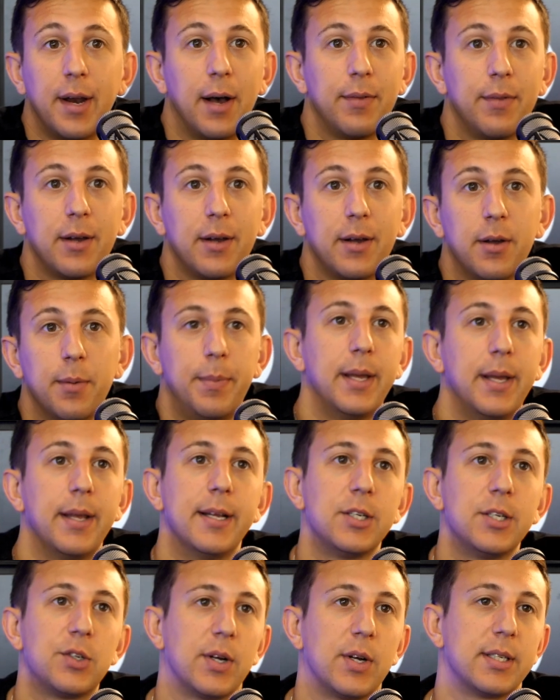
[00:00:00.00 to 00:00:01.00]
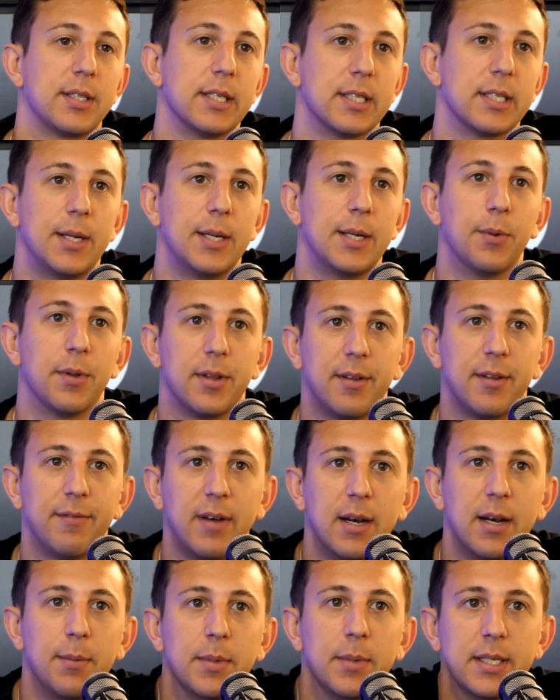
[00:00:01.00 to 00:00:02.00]
that could be an interesting see what the
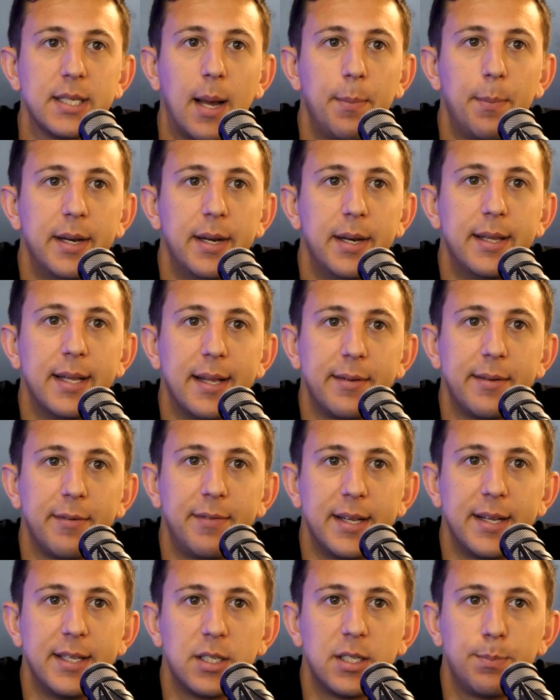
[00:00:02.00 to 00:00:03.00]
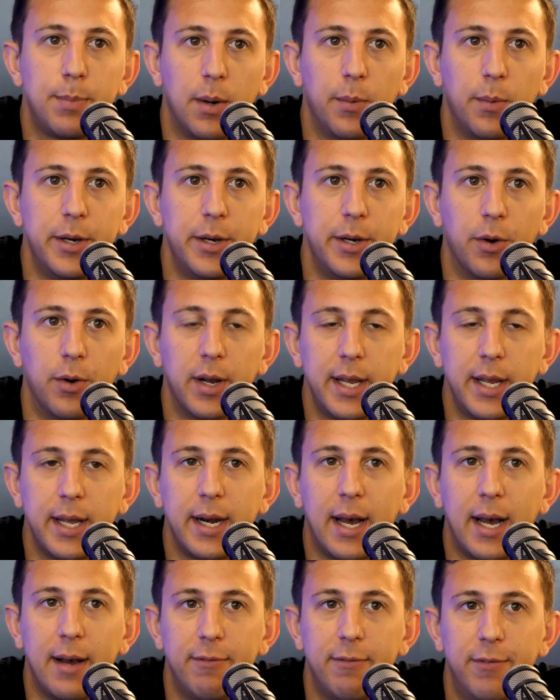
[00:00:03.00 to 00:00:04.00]
developments happen in their defence. But when you're looking
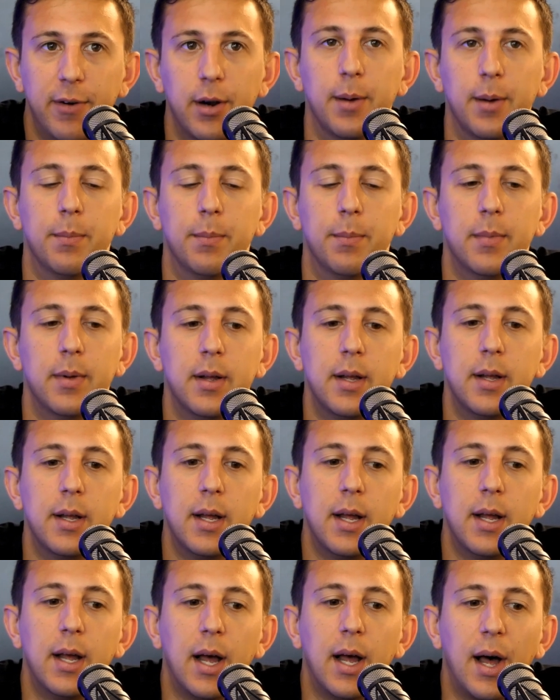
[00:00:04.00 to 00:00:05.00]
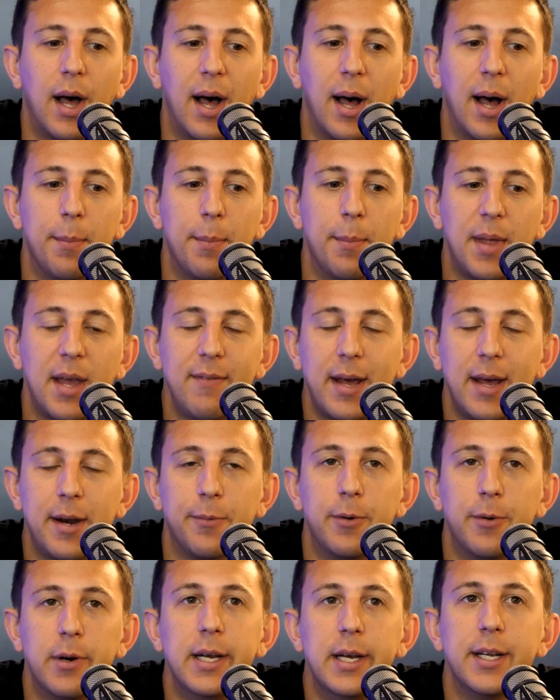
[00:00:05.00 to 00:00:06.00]
at Fulham, um, they've had a
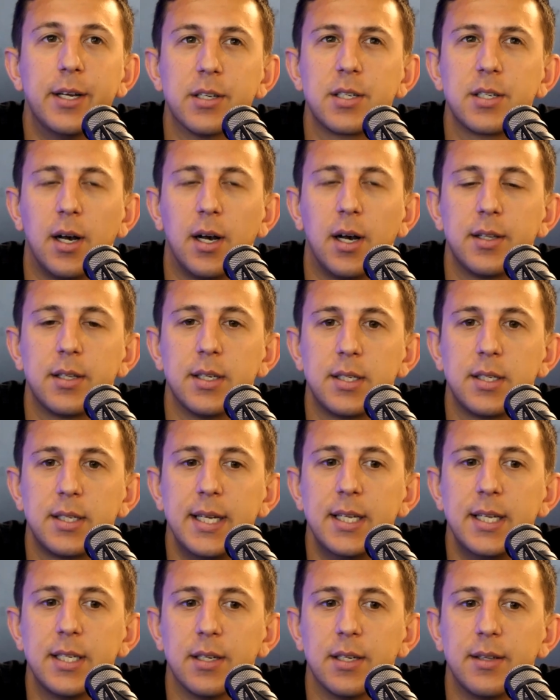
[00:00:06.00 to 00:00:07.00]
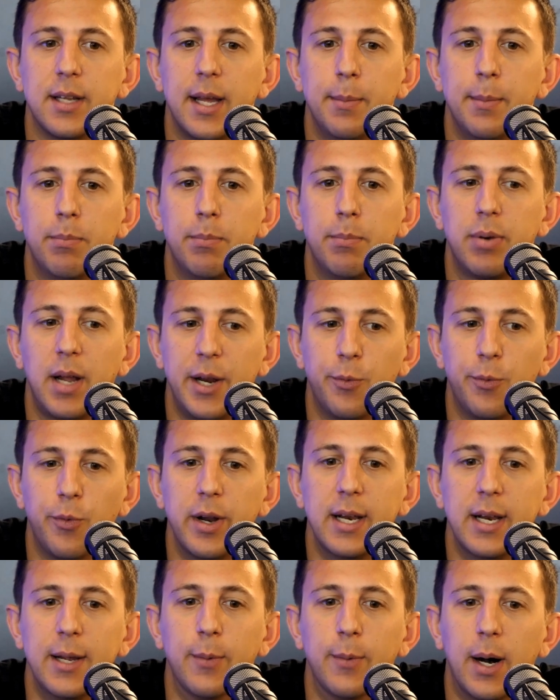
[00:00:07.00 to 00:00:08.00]
really good start to the season. They played
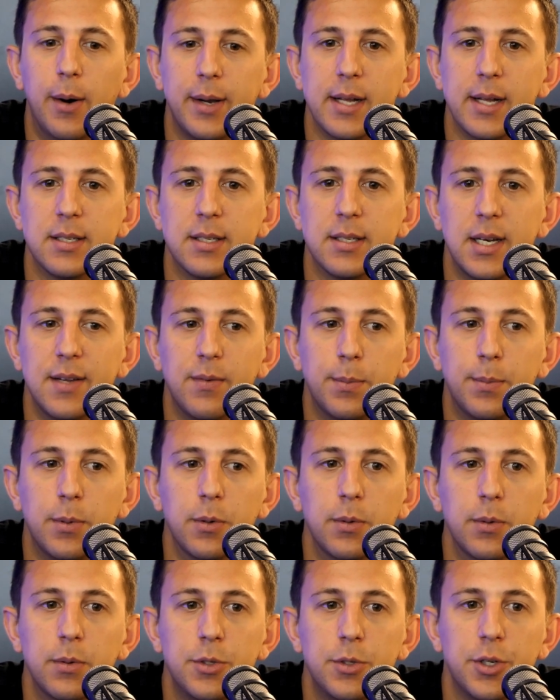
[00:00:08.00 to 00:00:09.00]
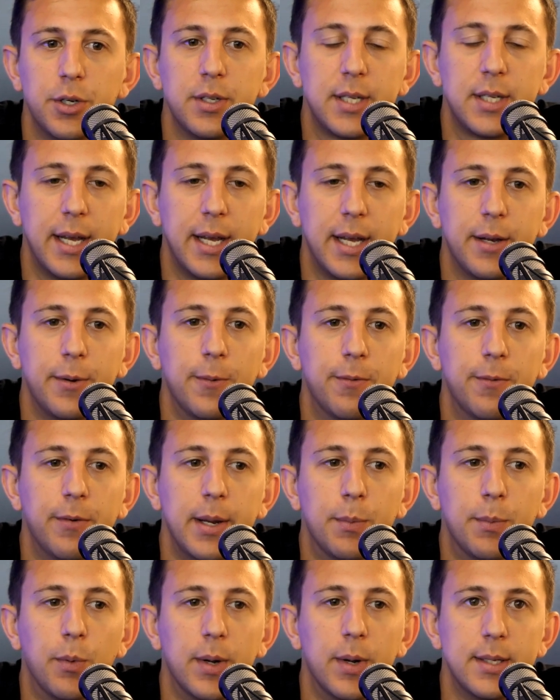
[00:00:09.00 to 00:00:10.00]
really well against Liverpool. Should have taken all
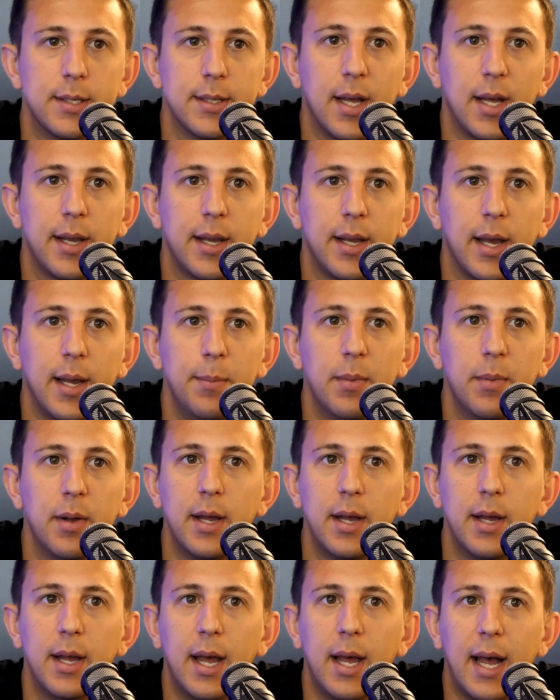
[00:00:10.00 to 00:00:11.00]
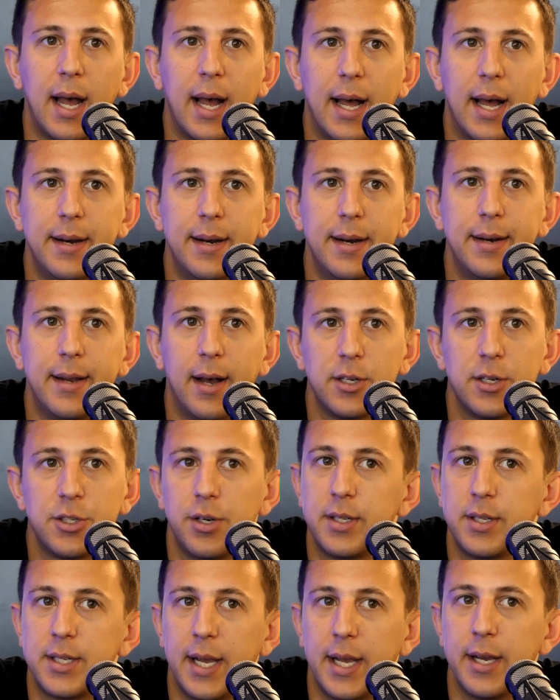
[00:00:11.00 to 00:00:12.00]
three points in that game, and uh,
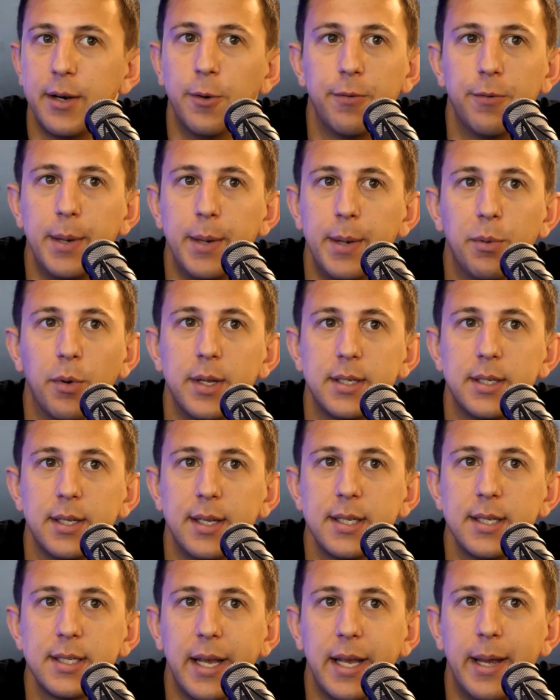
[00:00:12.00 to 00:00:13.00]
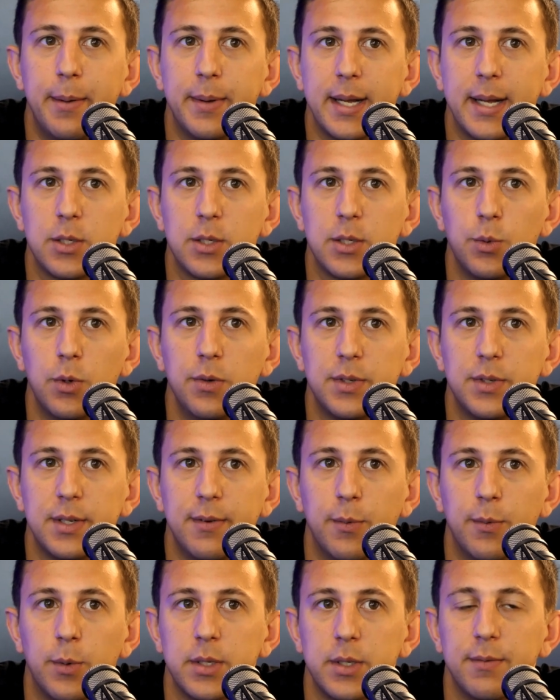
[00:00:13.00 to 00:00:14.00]
should have taken all three points in this game against Wolves if
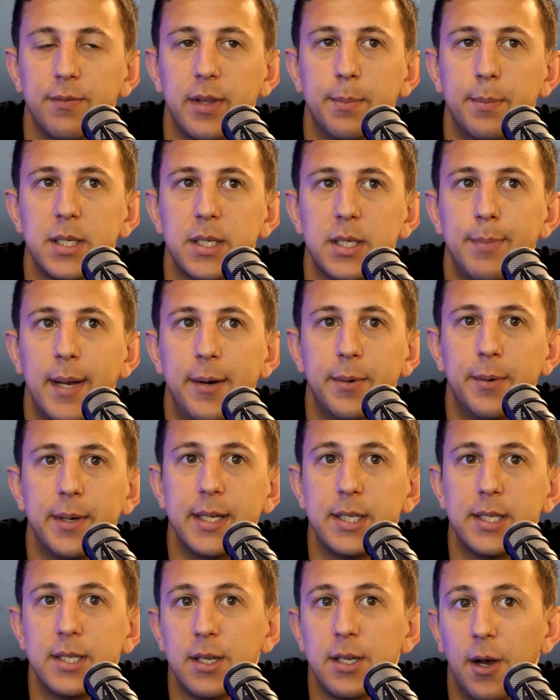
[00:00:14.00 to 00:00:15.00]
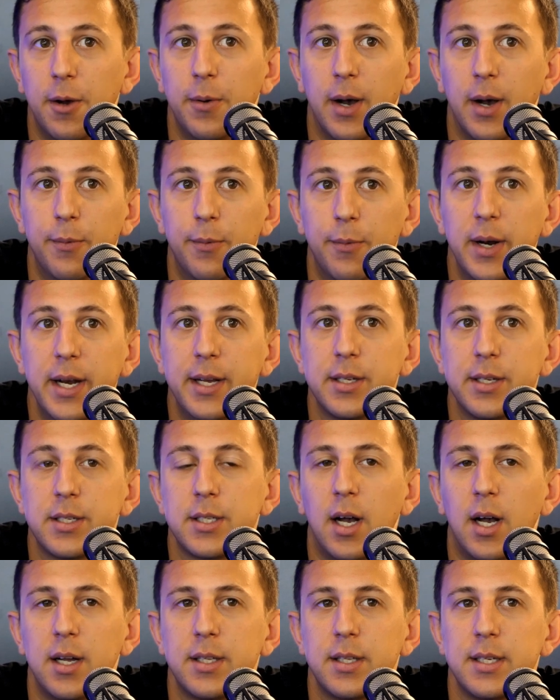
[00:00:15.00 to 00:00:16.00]
it wasn't for the missed penalties. So, mm. uh, really good
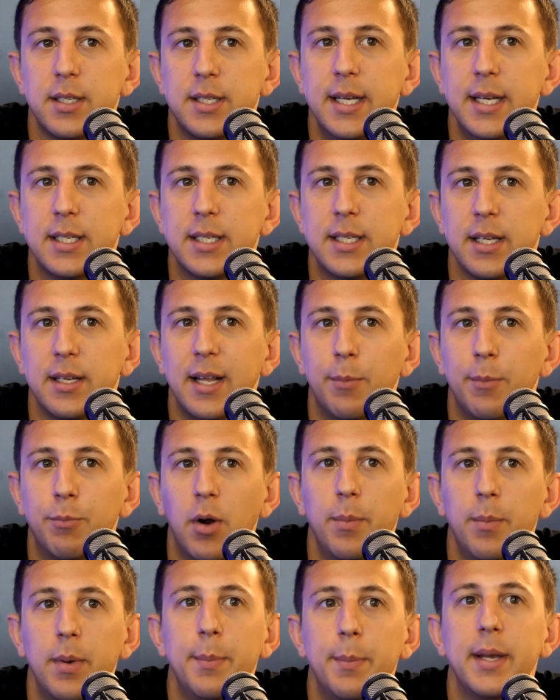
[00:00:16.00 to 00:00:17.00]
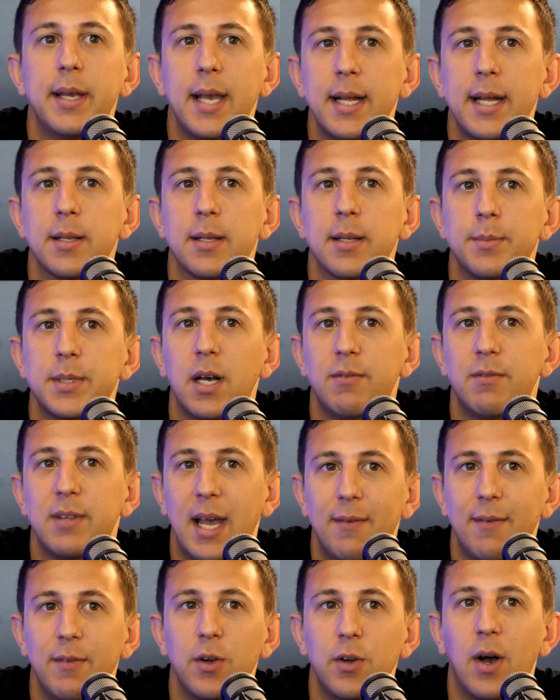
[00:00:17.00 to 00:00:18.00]
start to the season. They'll probably be kicking themselves. They
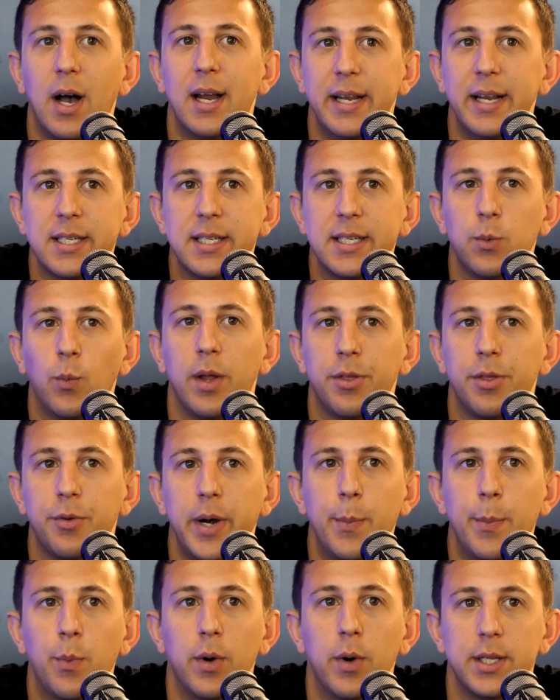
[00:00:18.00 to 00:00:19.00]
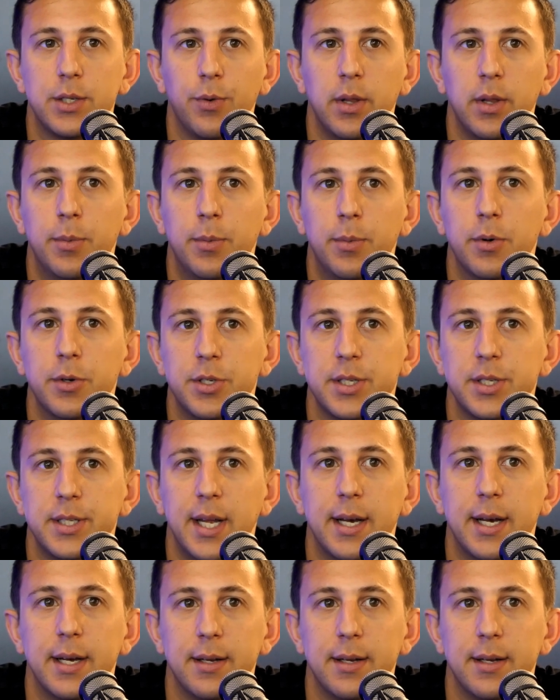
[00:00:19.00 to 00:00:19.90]
haven't got at least one three pointer on the board just yet.